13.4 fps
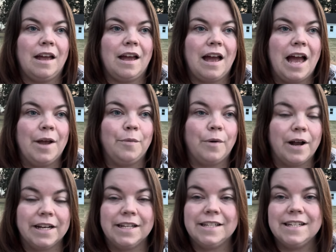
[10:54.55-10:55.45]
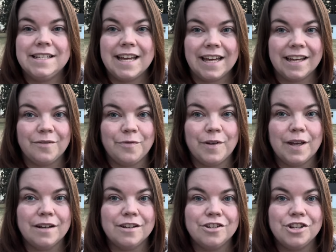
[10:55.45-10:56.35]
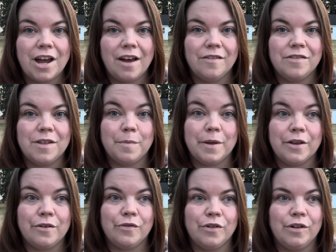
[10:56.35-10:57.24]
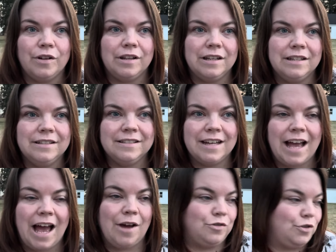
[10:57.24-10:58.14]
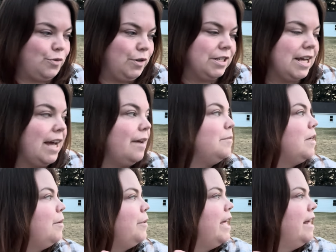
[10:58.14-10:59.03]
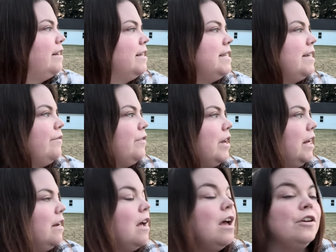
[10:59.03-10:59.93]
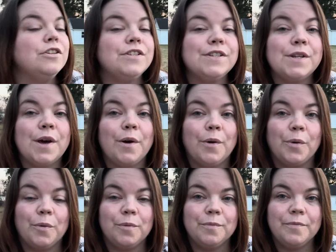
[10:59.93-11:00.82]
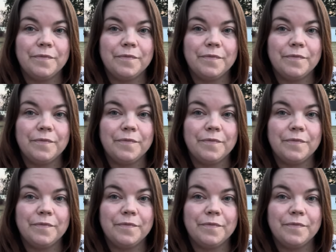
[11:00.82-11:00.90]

I wanted to take advantage of the beautiful outdoor time that we had this evening. So